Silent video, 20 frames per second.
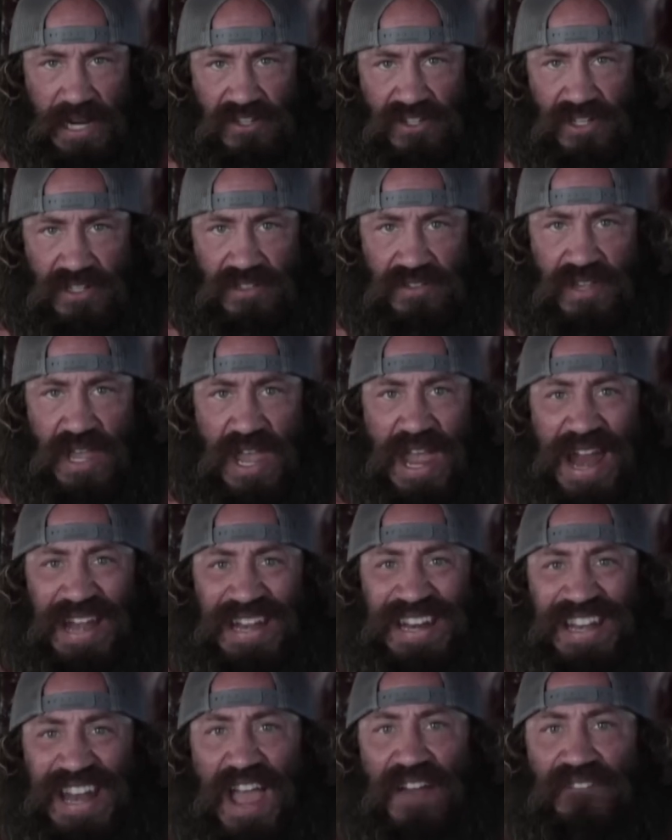
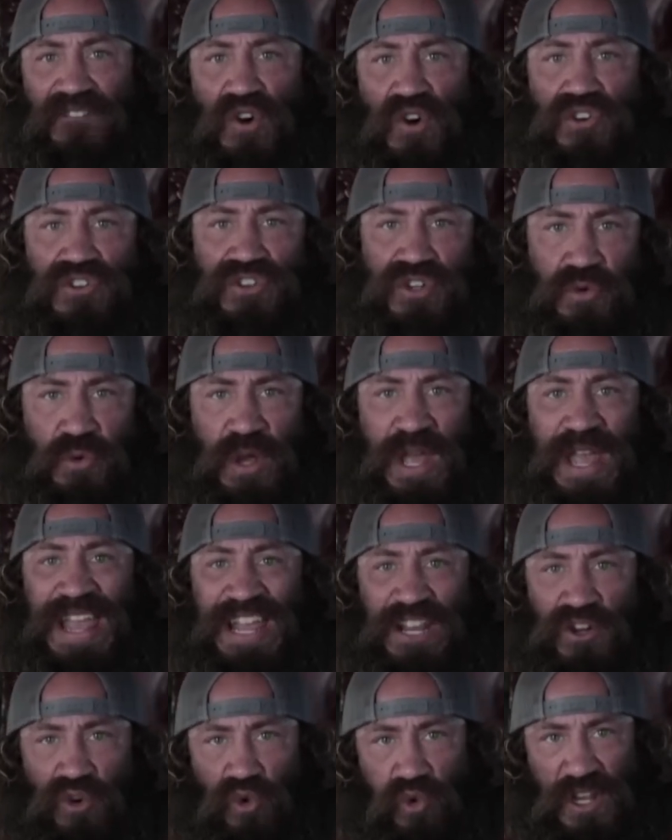In an effort to
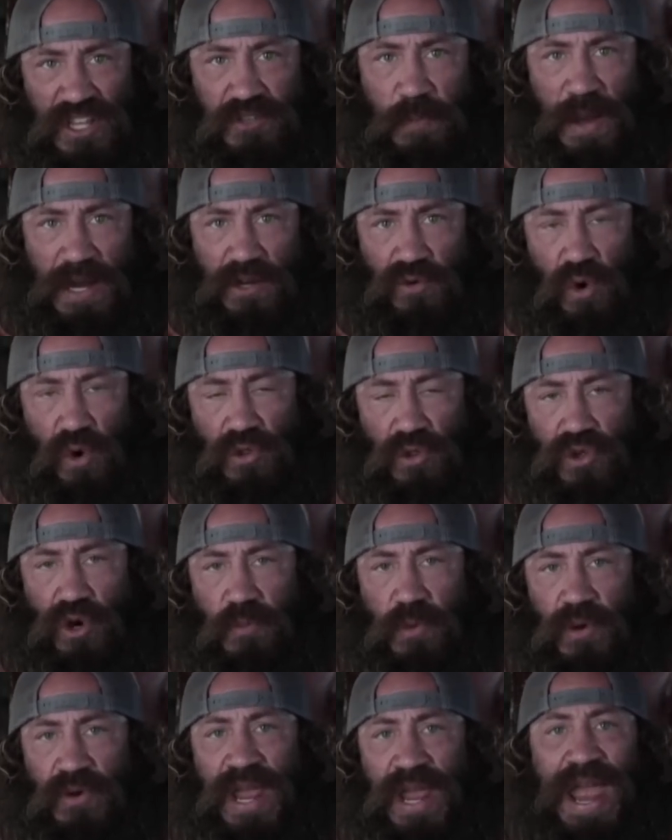increase my growth
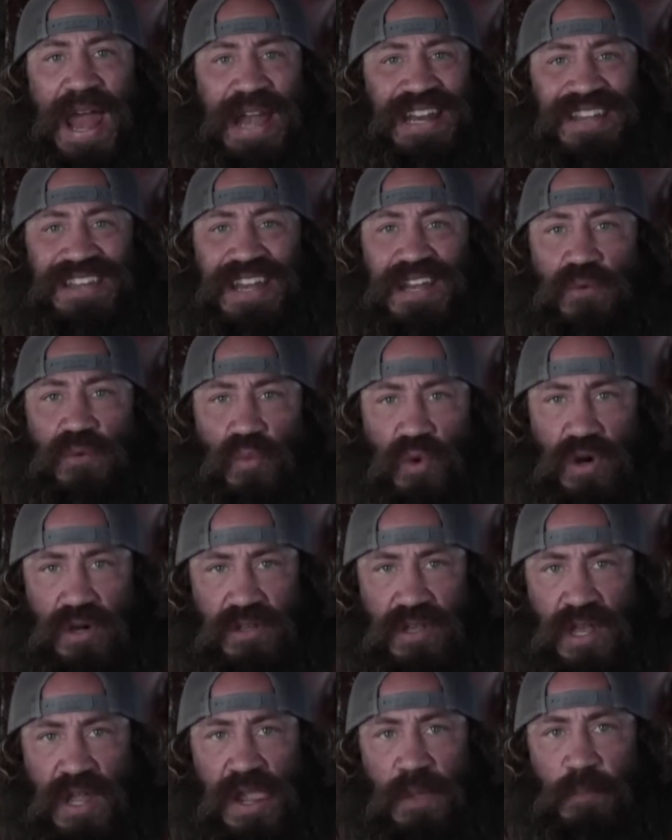hormone, and it didn't
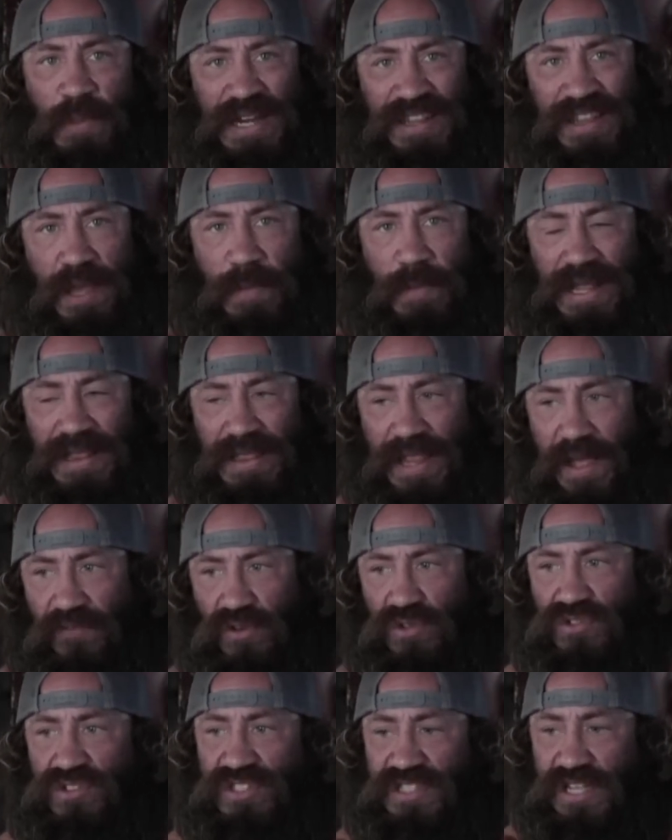work, meaning that my
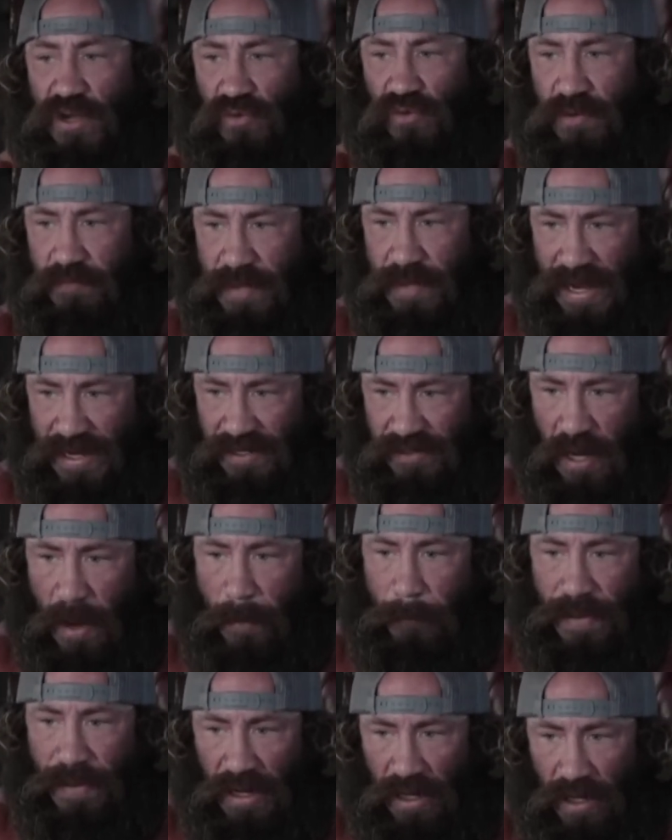levels still
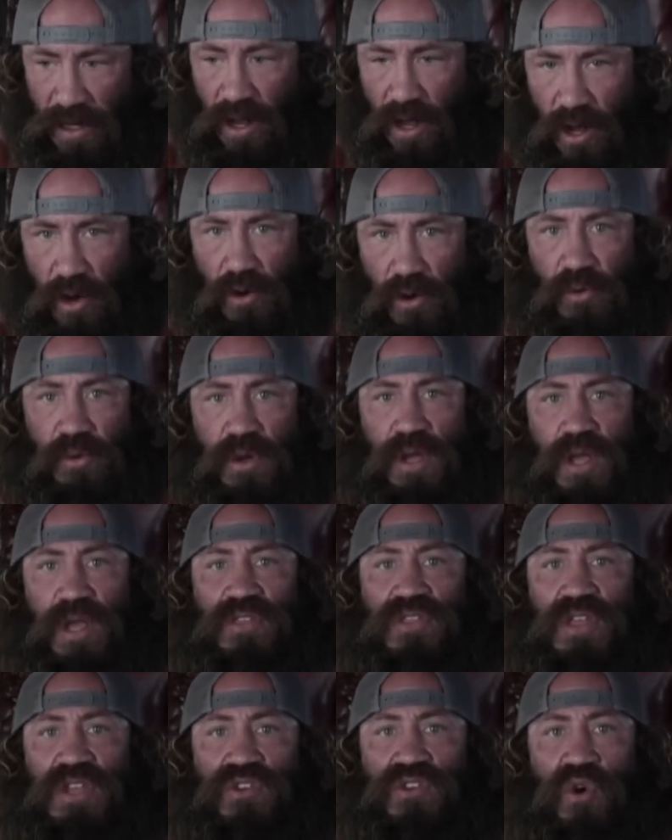remained below
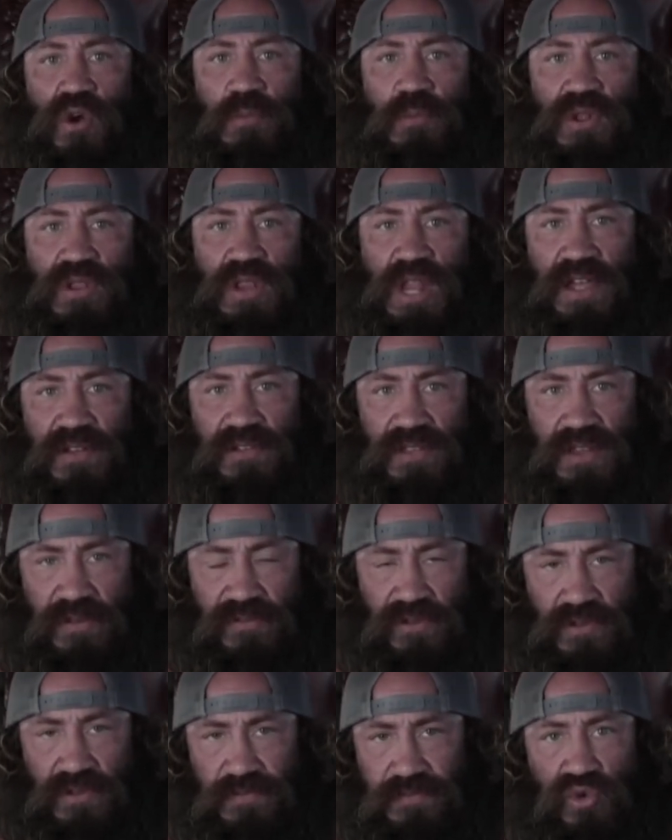the normal
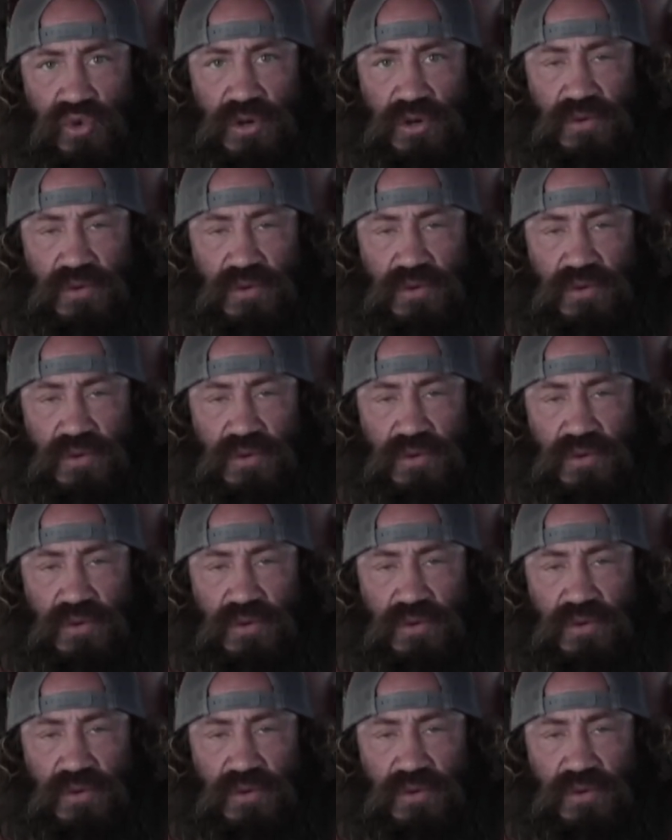level.